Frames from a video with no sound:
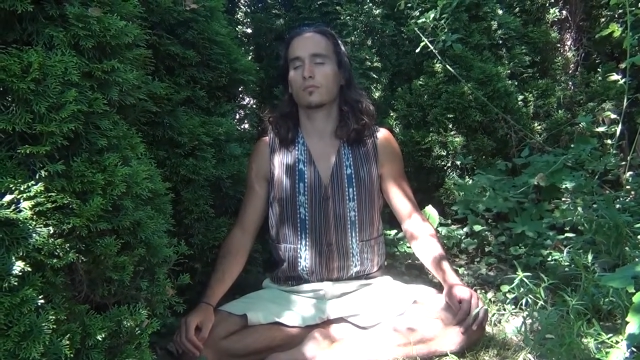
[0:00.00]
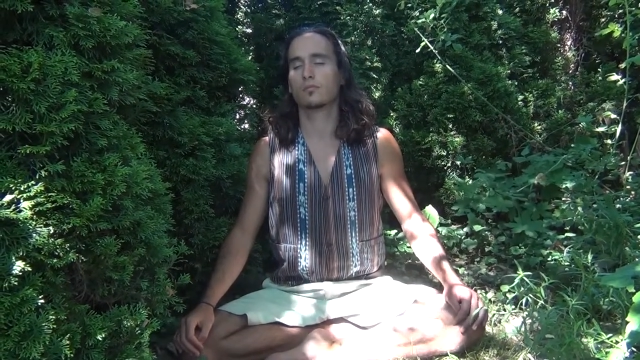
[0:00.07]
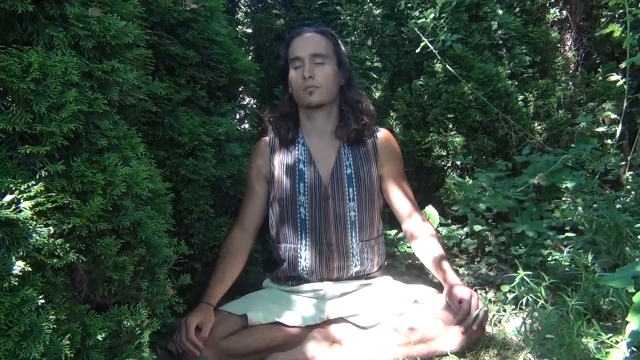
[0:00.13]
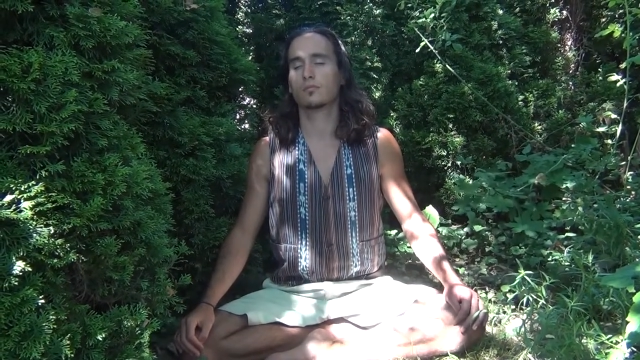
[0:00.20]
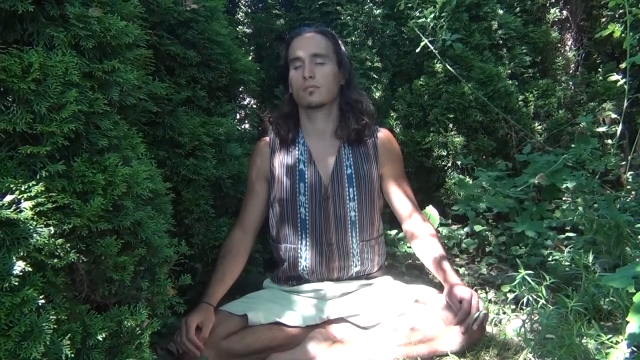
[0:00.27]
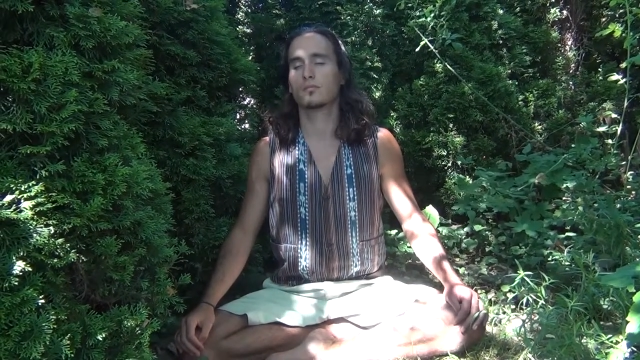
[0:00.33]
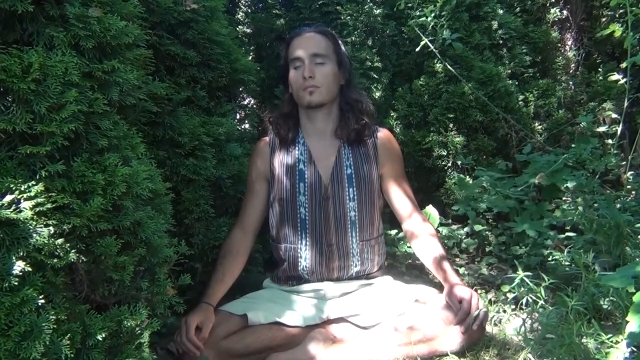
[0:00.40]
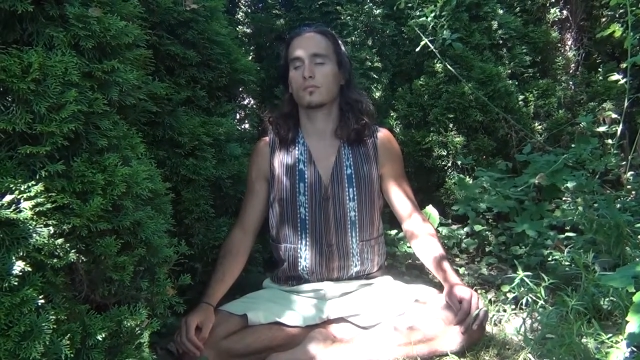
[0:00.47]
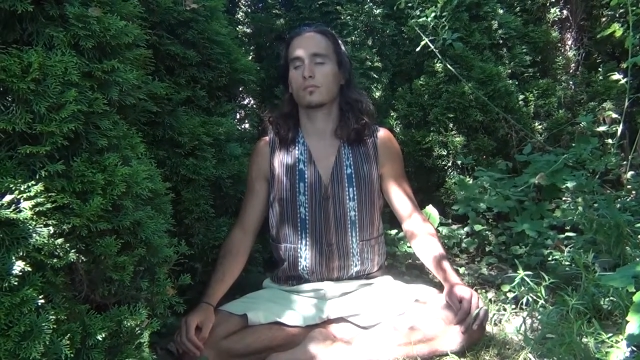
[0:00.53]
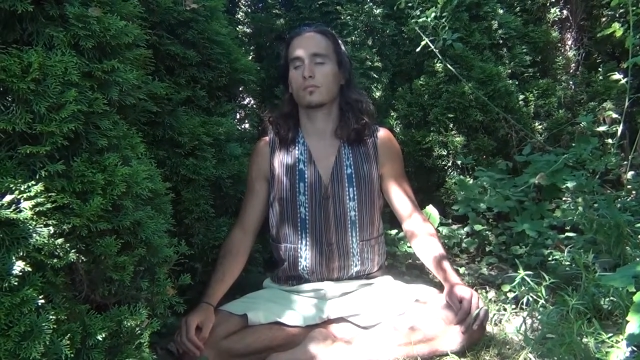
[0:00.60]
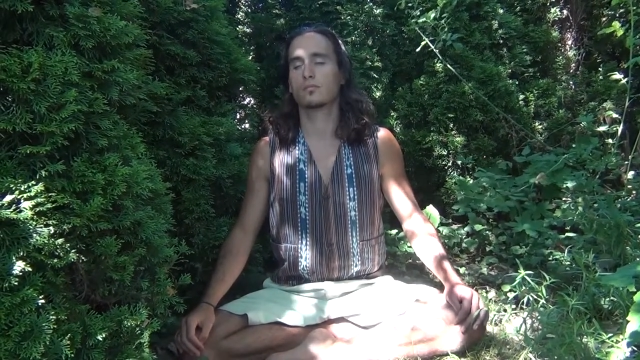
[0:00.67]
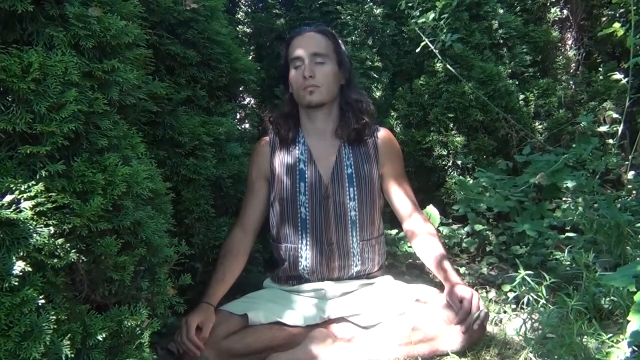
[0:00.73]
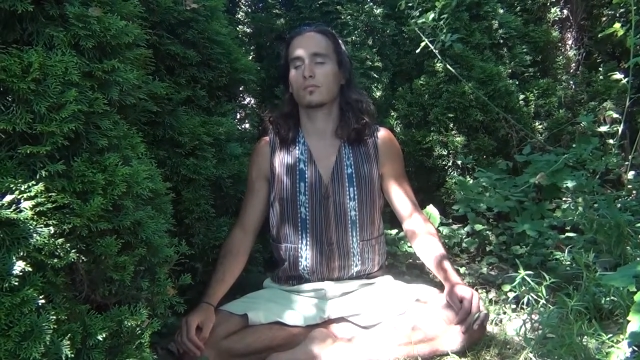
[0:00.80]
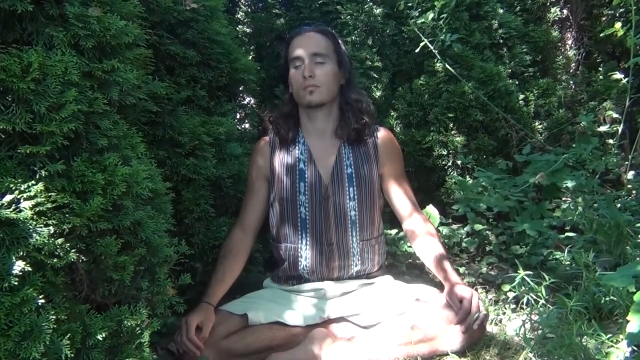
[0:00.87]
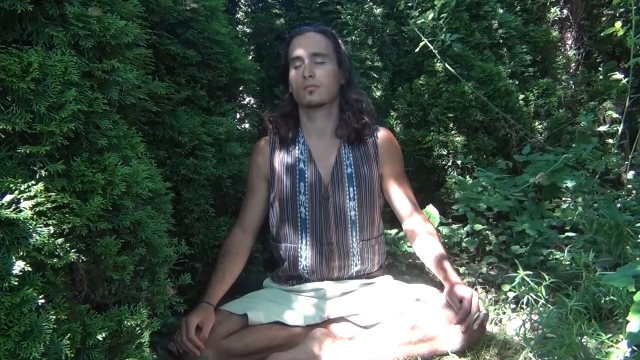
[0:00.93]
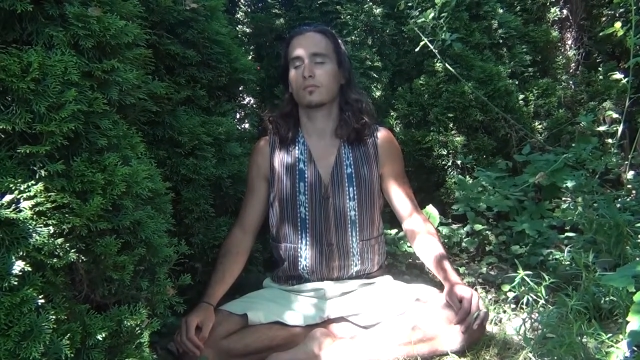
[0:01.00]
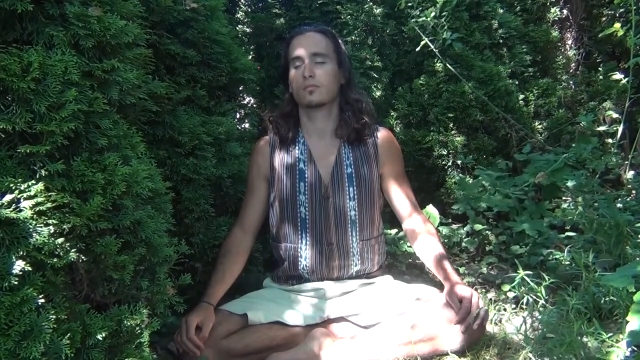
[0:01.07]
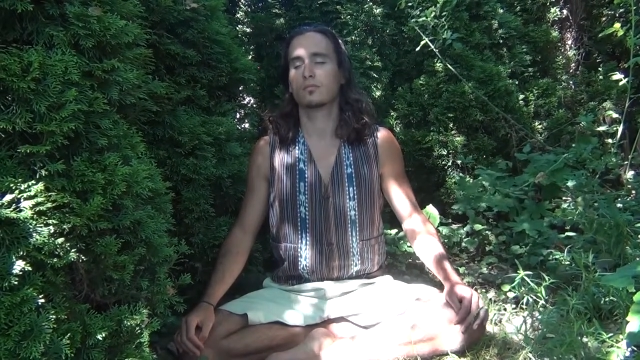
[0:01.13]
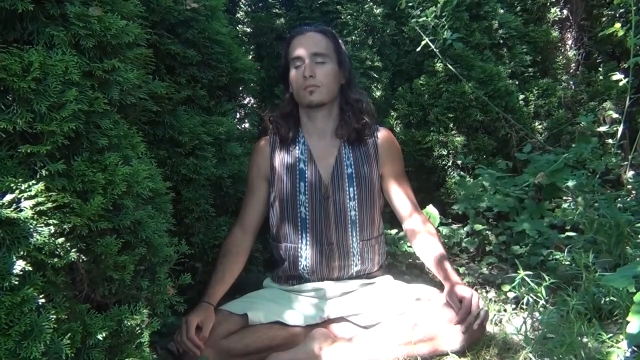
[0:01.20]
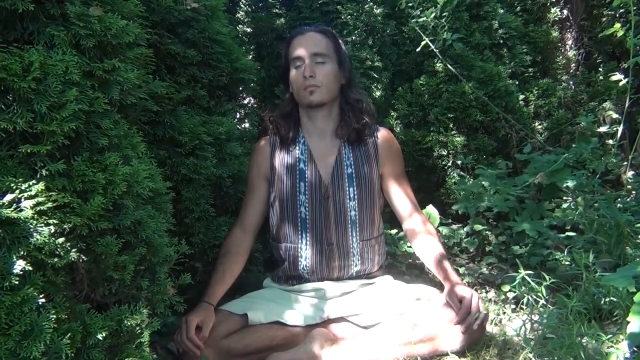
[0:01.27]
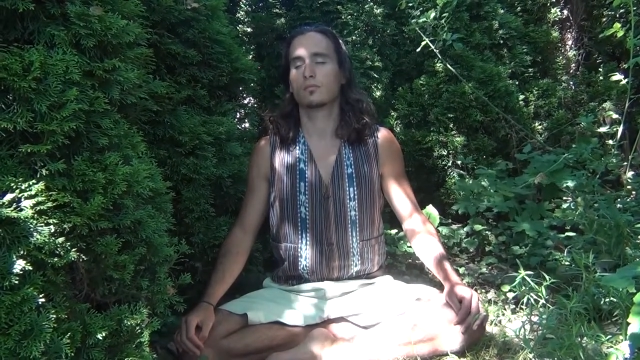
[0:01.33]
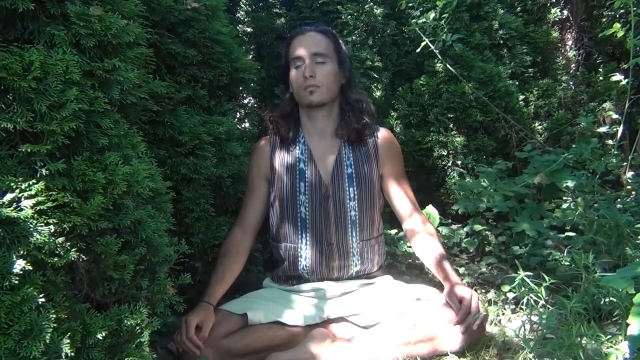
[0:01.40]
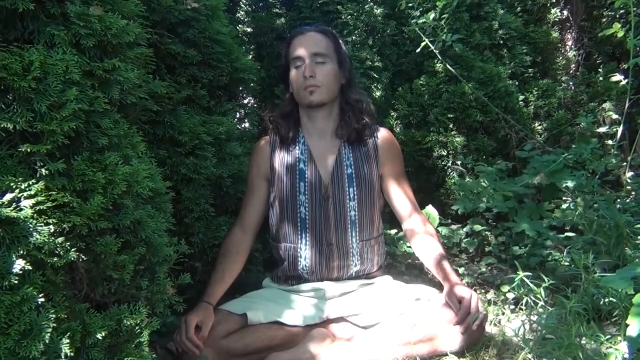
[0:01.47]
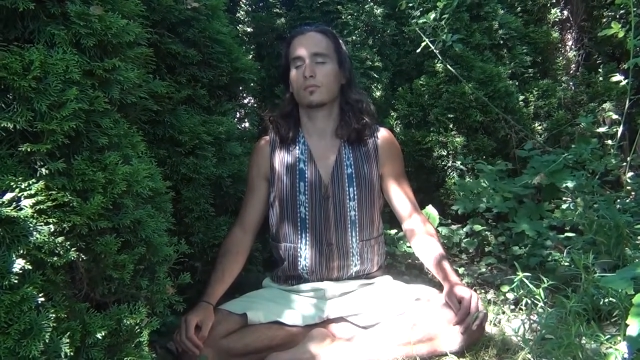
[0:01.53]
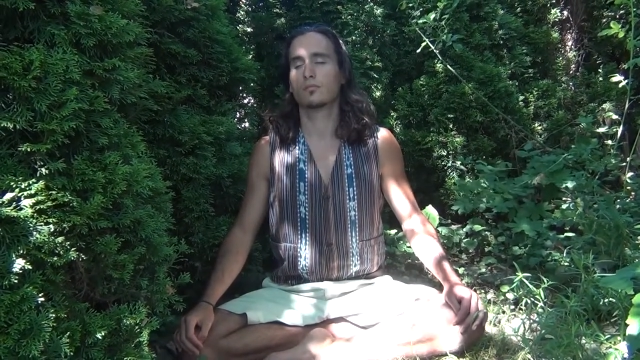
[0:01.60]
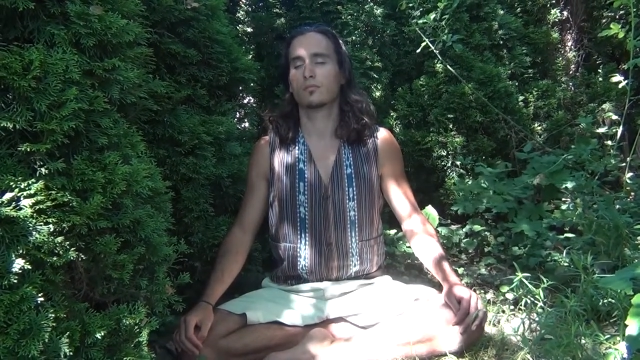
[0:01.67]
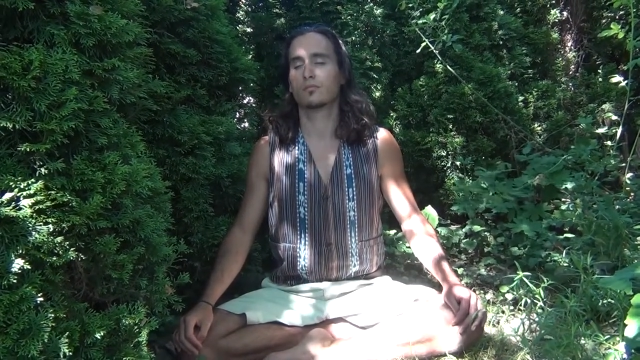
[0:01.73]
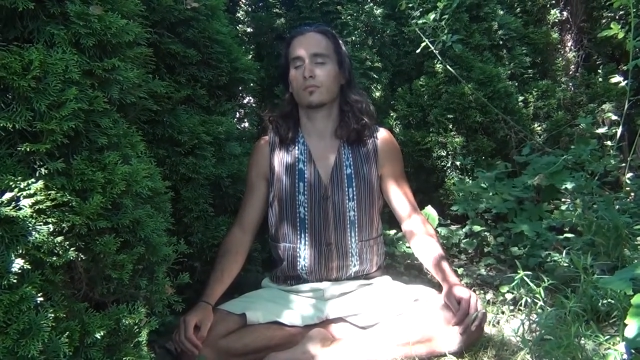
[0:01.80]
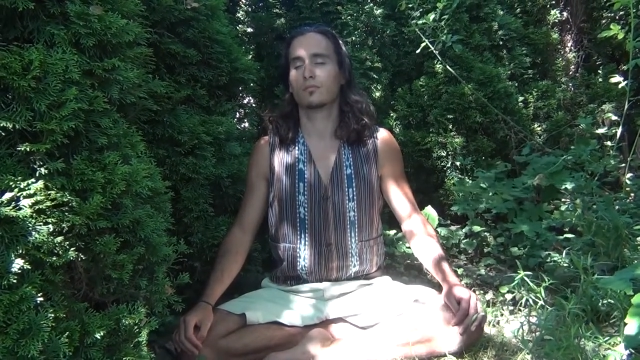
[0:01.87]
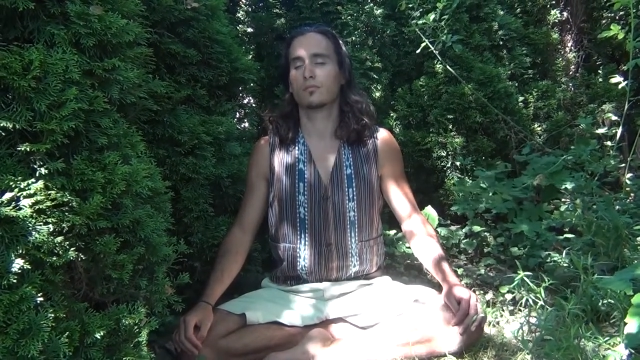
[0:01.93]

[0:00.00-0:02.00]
No one is speaking in this clip.